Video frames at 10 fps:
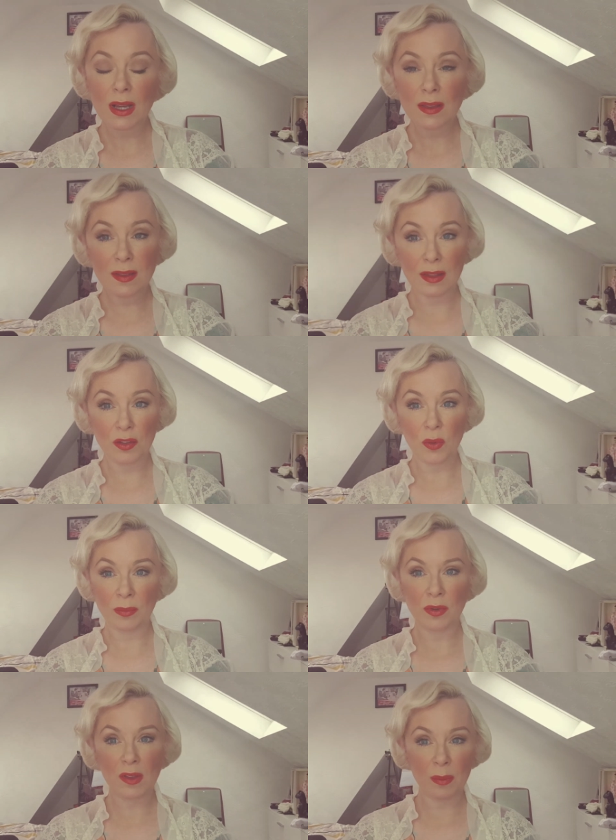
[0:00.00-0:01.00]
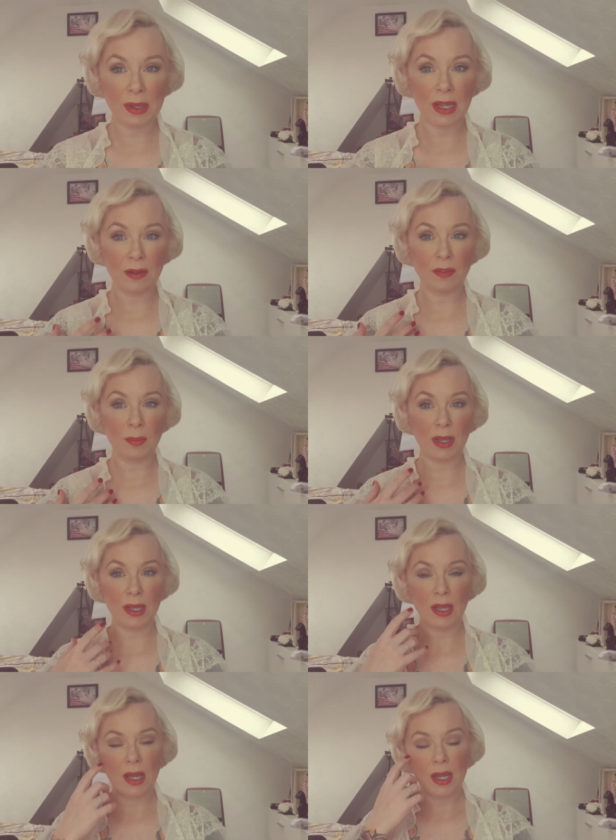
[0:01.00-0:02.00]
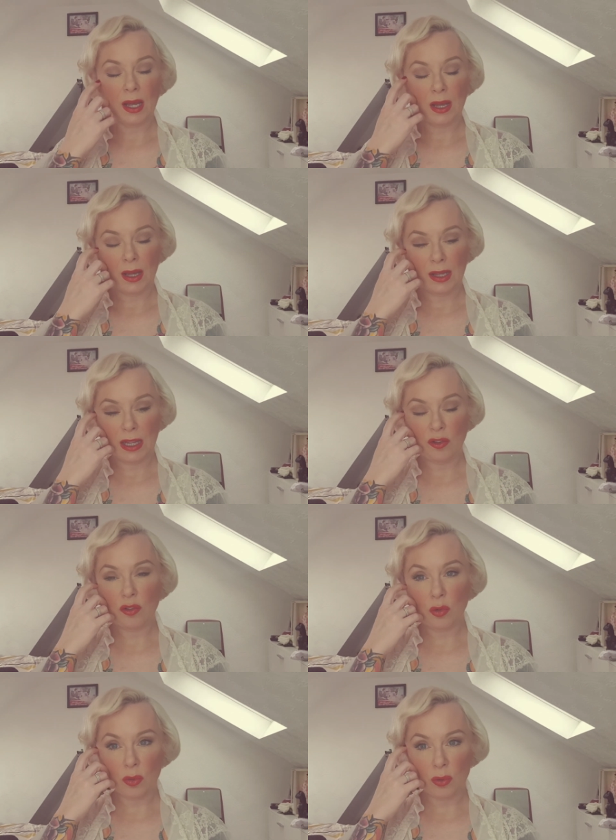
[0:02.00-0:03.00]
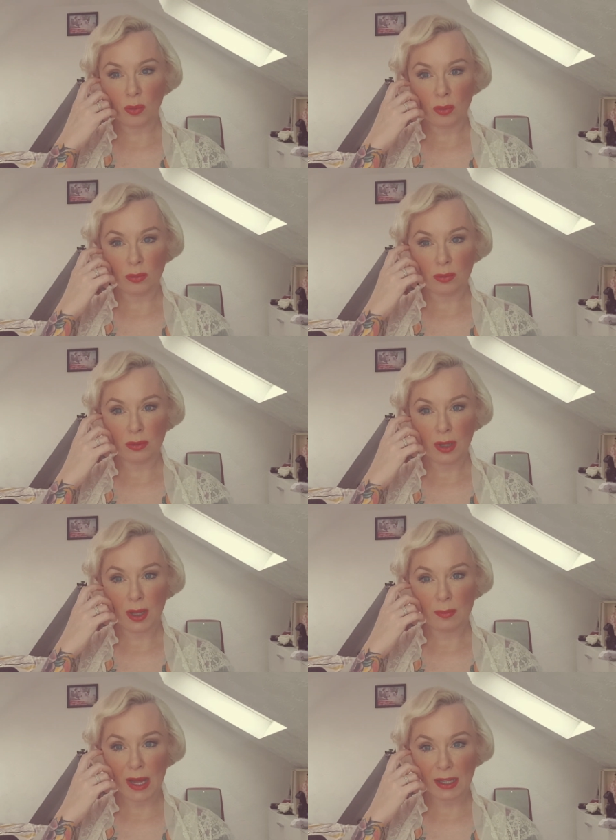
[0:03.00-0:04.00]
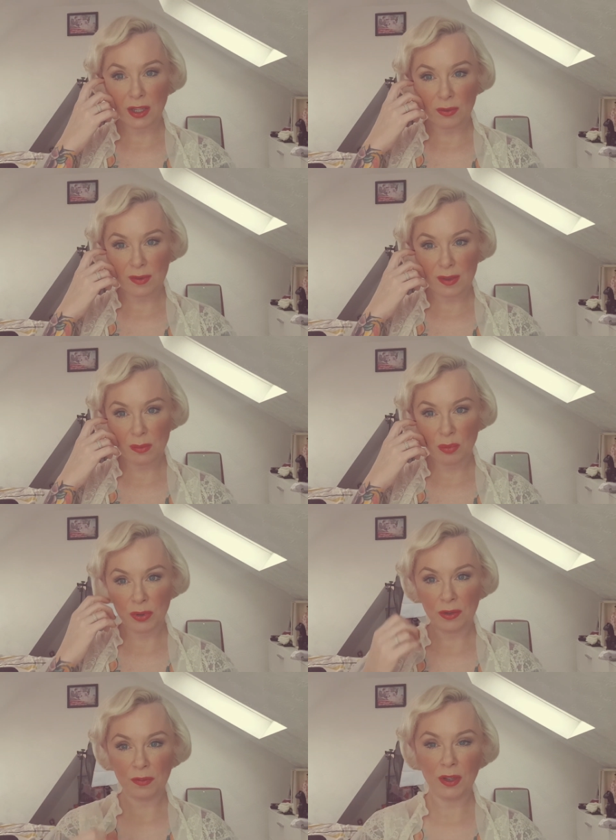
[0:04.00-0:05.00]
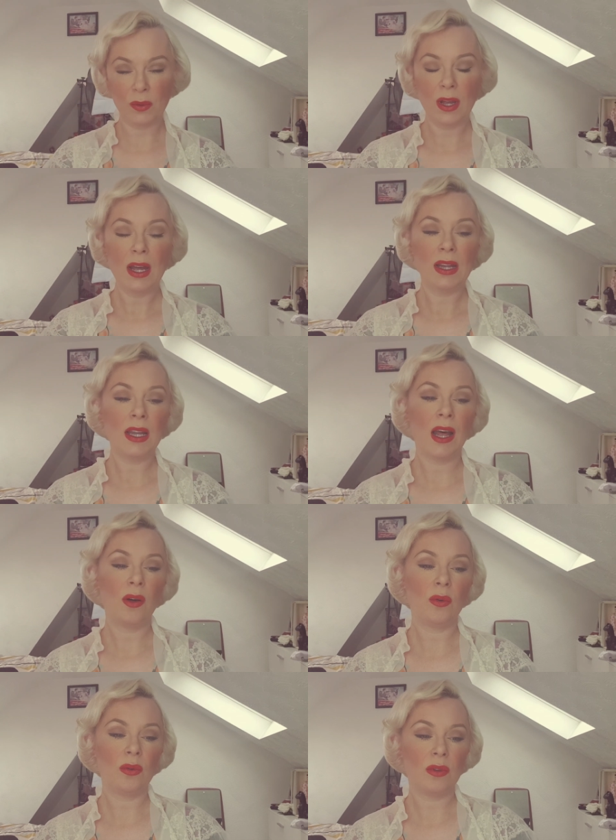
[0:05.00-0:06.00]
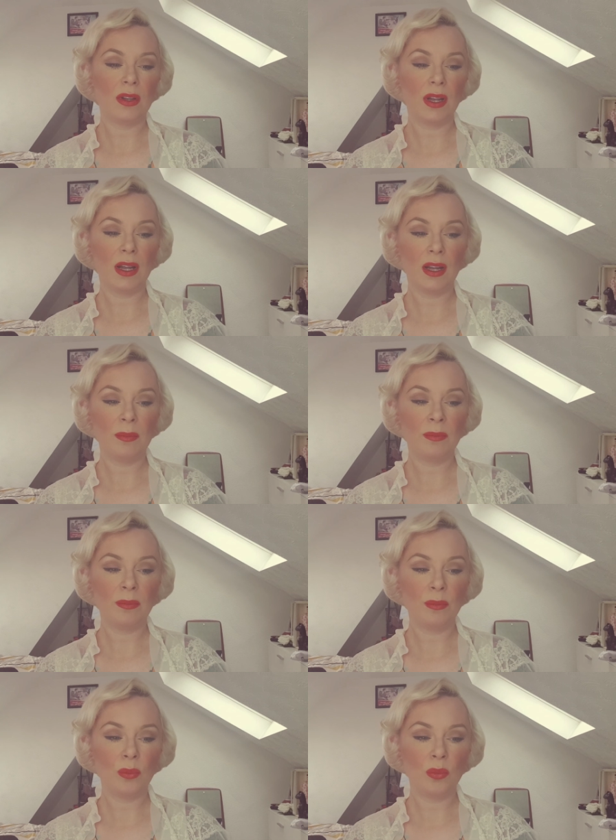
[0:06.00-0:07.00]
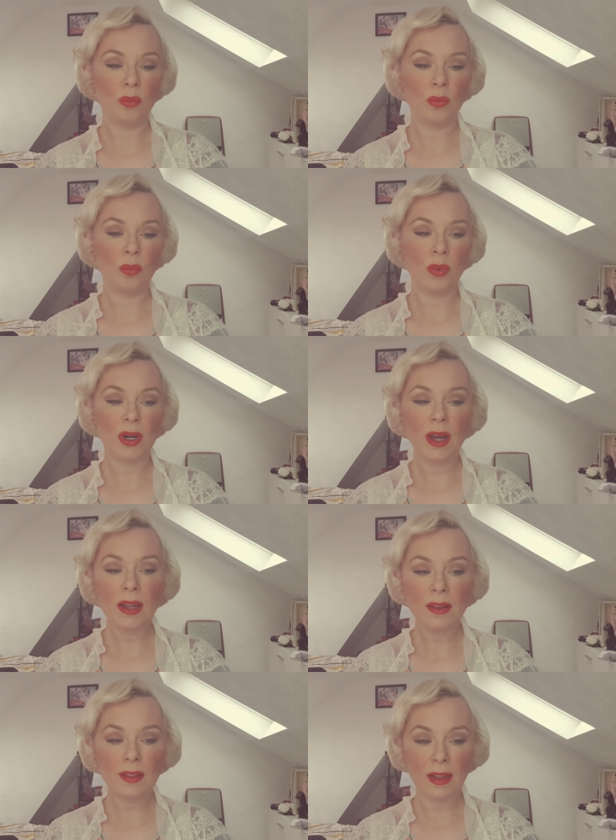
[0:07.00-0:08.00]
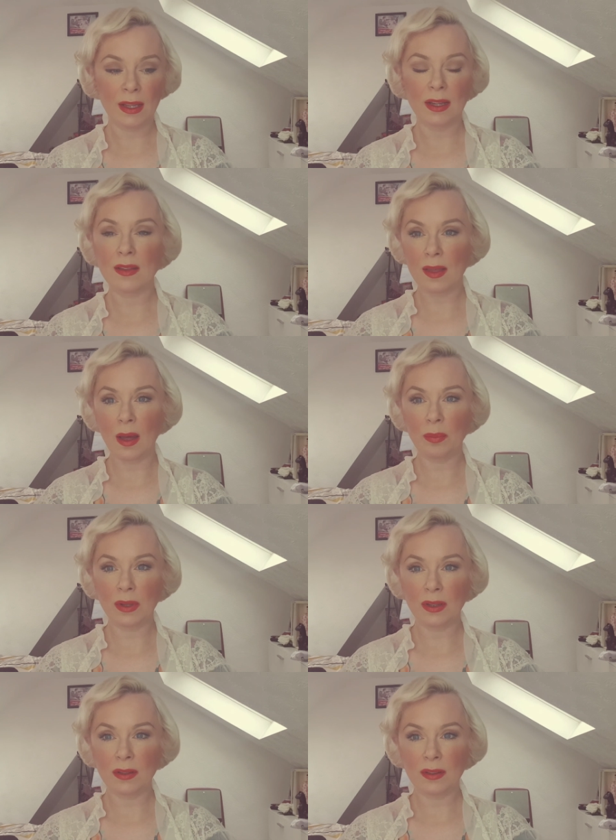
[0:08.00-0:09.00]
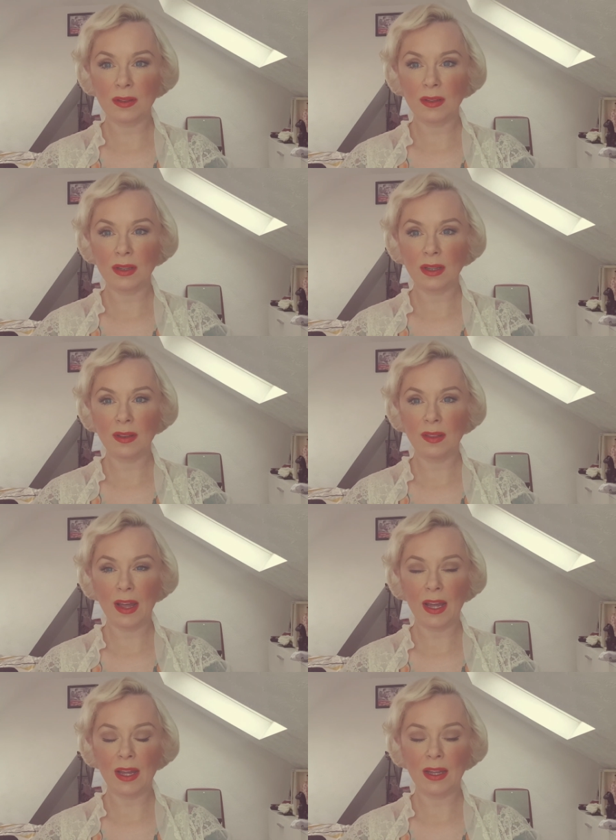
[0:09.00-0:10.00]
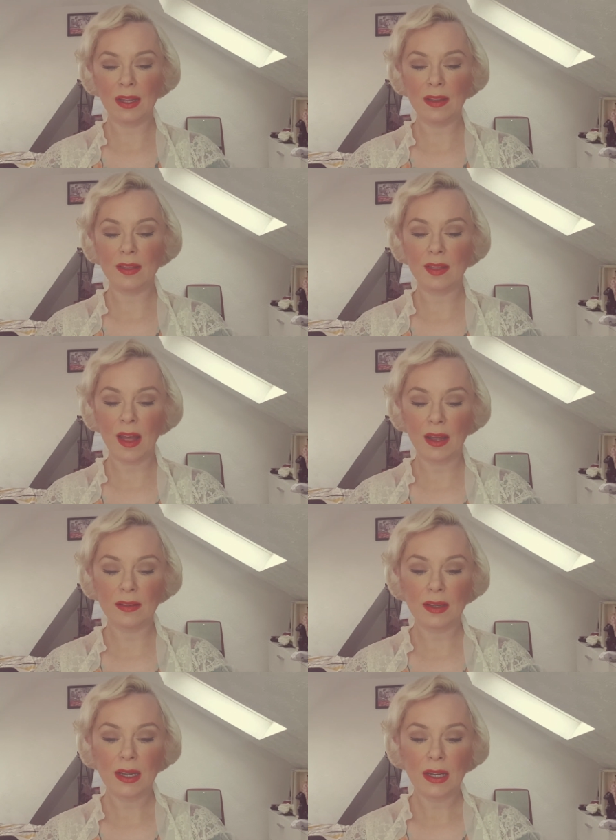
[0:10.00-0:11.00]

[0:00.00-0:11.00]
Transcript: As I said to you, I'm just coming here from a historical accuracy point of view. Now, what I think has happened there is that